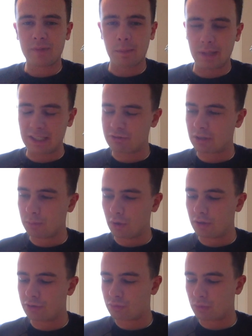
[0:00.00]
Patrick
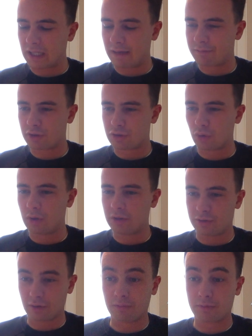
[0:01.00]
Mullins would have the
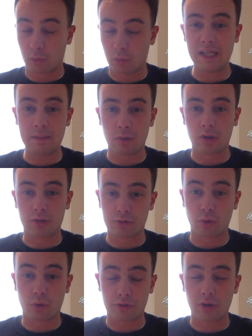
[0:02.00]
choice of the Willie Mullins
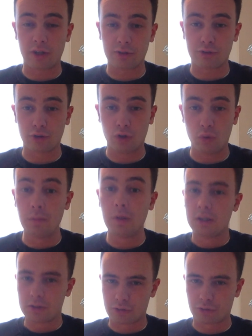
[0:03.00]
horse, I assume.
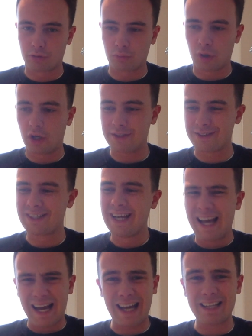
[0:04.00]
Doesn't ride it.
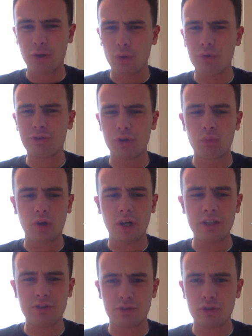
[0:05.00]
And also
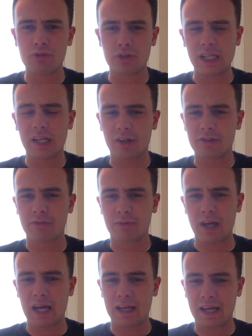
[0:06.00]
rides usually a lot of
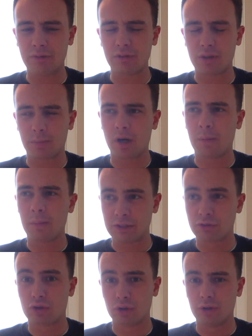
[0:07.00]
Henry de
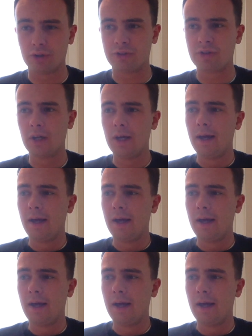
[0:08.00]
Bromhead's goods.